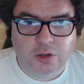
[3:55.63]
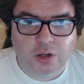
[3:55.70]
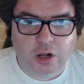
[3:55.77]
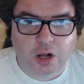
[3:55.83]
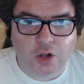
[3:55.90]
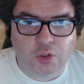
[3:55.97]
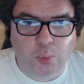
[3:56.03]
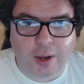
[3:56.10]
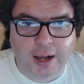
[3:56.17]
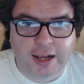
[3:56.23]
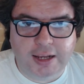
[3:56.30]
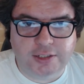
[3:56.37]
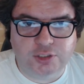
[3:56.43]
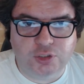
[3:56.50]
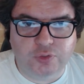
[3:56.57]

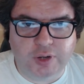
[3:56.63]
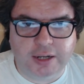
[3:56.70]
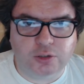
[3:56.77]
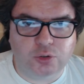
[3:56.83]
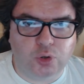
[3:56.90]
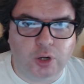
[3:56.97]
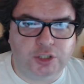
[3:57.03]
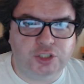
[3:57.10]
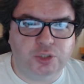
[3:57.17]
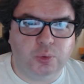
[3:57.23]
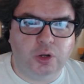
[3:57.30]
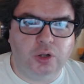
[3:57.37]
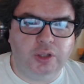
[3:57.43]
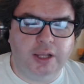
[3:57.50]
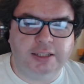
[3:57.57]
otherwise, you've got
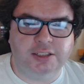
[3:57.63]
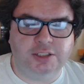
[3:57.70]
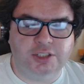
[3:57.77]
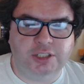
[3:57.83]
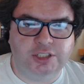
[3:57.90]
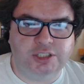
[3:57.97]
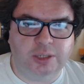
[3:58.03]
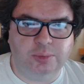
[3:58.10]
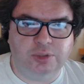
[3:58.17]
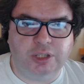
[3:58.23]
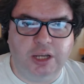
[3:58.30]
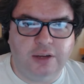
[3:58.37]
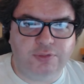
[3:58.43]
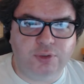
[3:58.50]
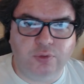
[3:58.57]
Crunchyroll licensing some
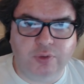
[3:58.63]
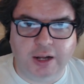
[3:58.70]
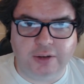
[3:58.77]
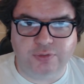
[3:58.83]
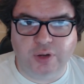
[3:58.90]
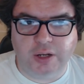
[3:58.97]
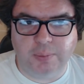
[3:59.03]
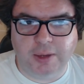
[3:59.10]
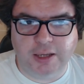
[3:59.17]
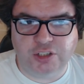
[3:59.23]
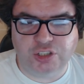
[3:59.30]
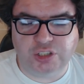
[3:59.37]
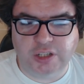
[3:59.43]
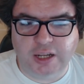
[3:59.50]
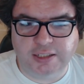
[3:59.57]
stuff, you've got
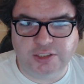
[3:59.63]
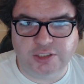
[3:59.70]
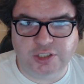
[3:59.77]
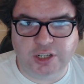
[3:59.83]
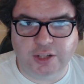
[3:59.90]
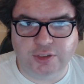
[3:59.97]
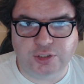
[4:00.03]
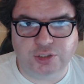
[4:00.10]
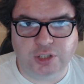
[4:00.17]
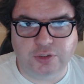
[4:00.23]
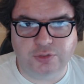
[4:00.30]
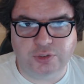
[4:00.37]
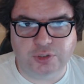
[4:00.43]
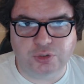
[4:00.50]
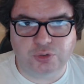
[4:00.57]
Funimation licensing other stuff
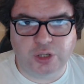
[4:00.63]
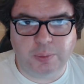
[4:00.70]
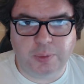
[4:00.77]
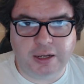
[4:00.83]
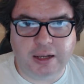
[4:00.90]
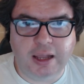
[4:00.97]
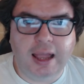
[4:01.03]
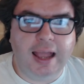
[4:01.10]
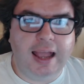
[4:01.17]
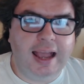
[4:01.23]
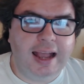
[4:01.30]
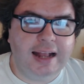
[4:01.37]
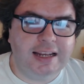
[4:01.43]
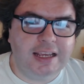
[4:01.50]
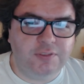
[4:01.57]
for streaming,
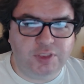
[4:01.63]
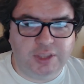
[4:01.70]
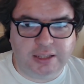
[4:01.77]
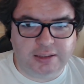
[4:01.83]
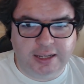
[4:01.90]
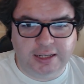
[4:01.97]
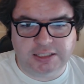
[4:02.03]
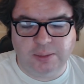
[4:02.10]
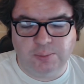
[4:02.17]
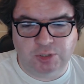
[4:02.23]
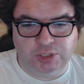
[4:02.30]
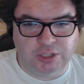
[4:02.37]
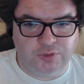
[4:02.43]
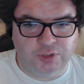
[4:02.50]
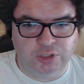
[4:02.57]
and even then, like some of the
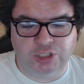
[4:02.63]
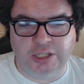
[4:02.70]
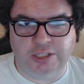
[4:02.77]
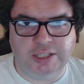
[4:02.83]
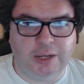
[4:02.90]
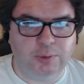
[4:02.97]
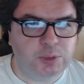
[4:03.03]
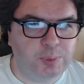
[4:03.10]
stuff that Sentai was